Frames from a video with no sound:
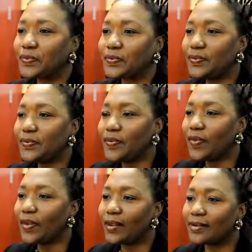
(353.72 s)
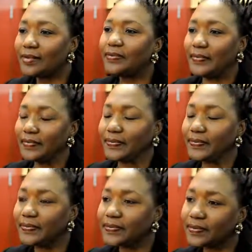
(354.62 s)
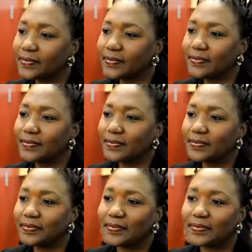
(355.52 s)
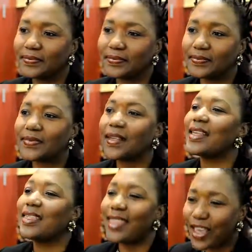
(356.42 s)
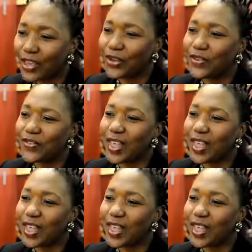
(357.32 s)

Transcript: It all sounds very exciting. Good luck, and thank you for talking to Breaking Travel News.